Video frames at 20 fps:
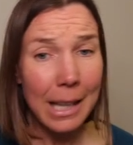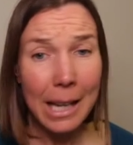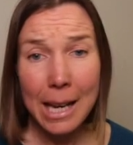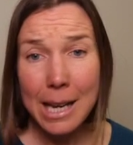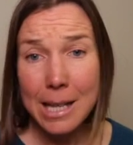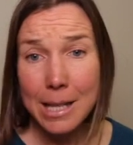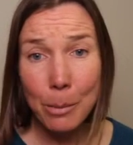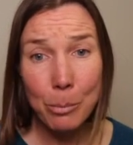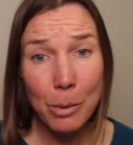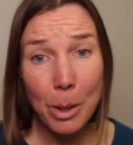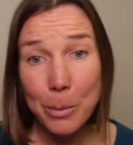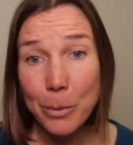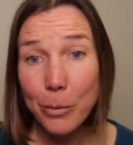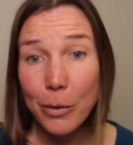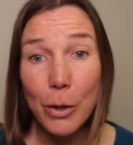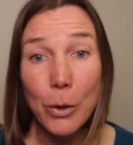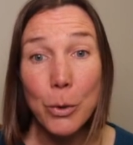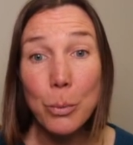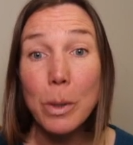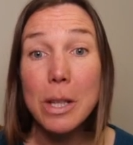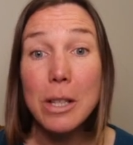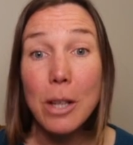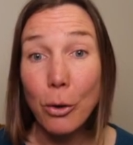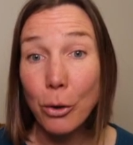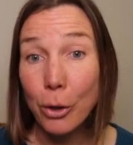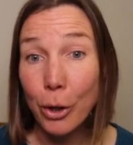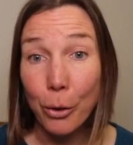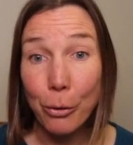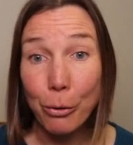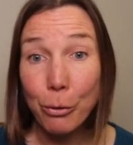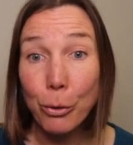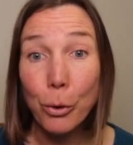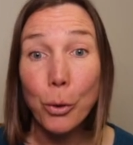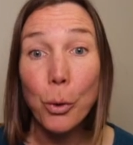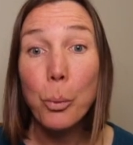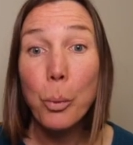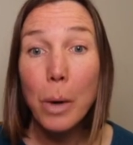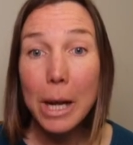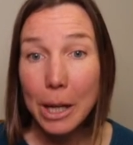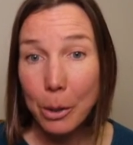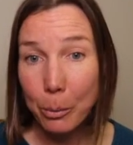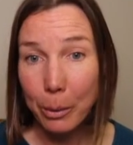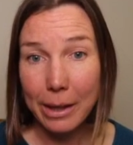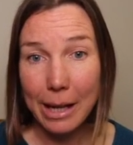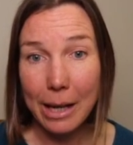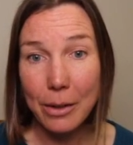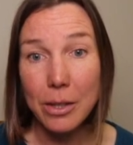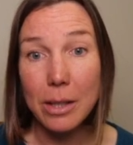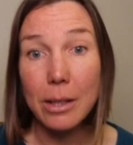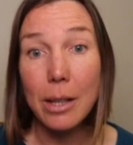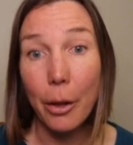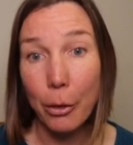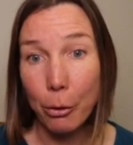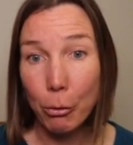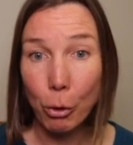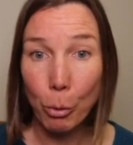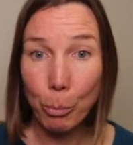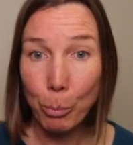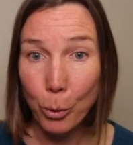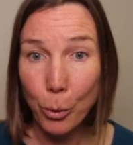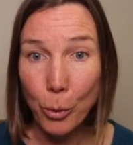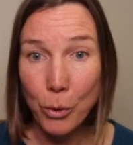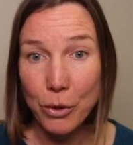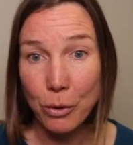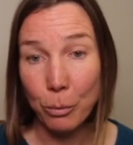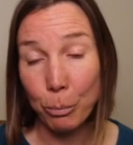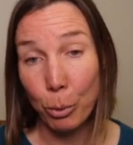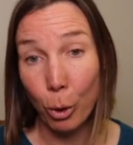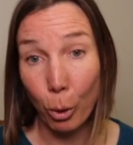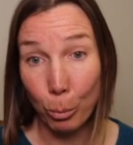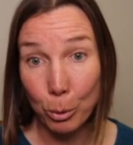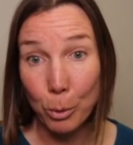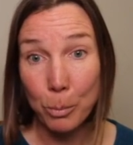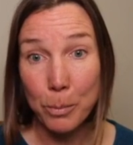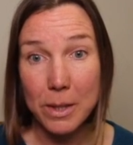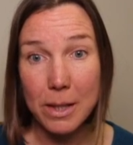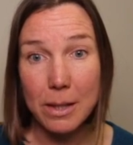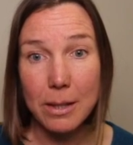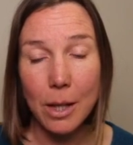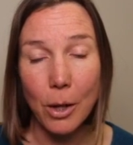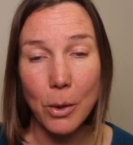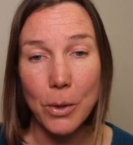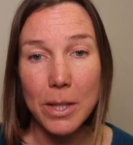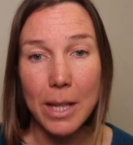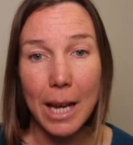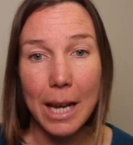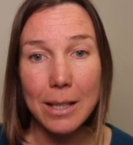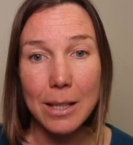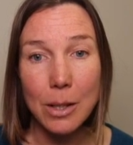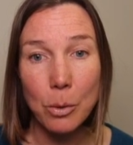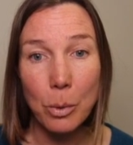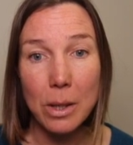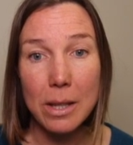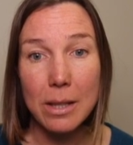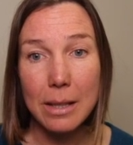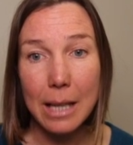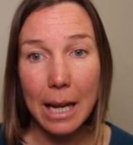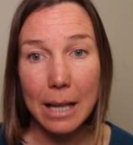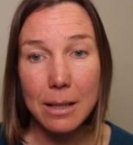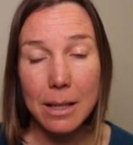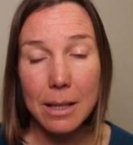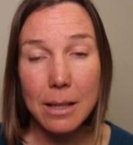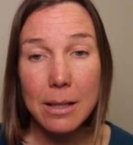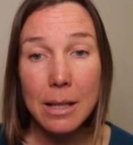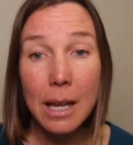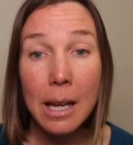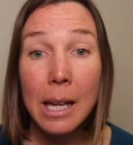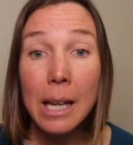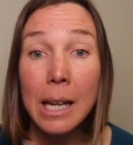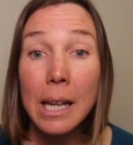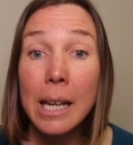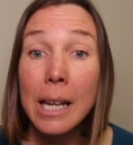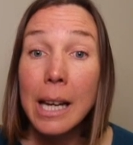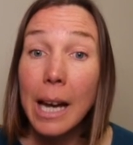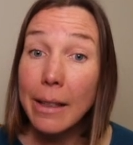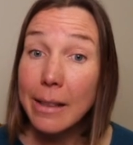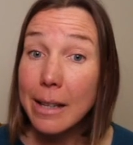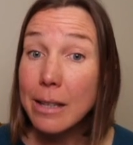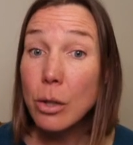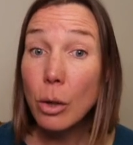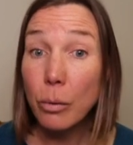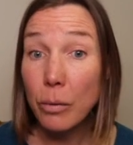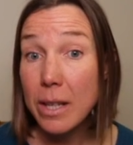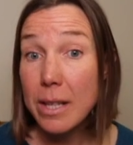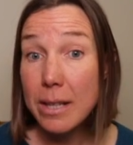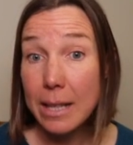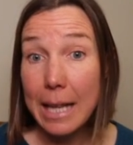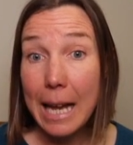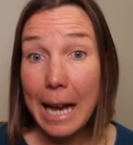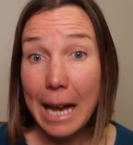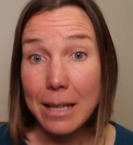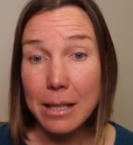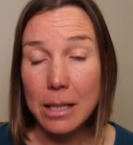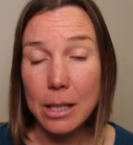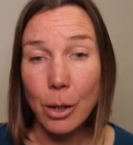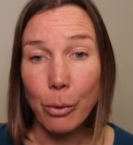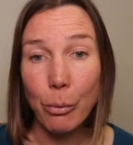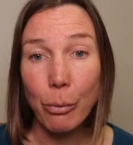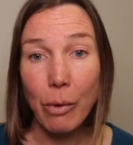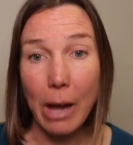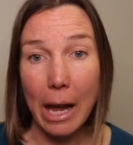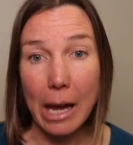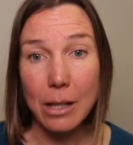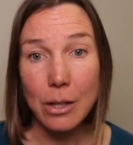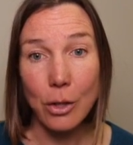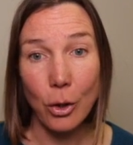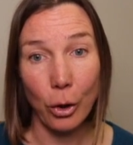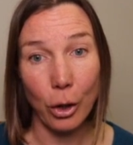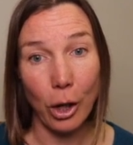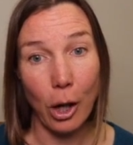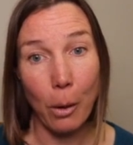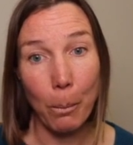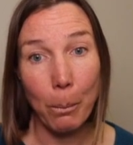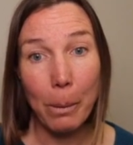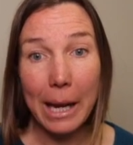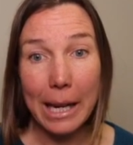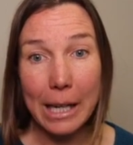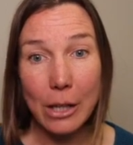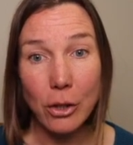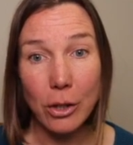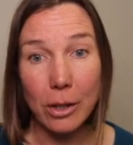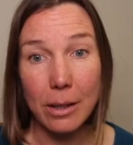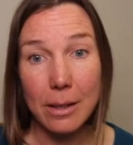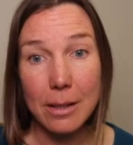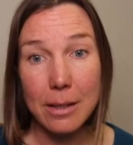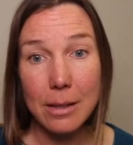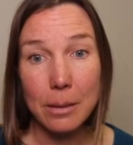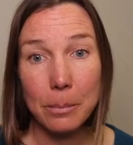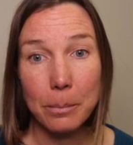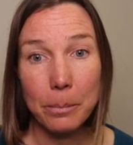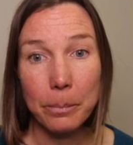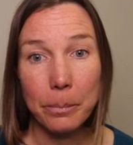It sometimes feels we don't go through a week without another report of problems associated with statins, and this obviously has an effect on our patients.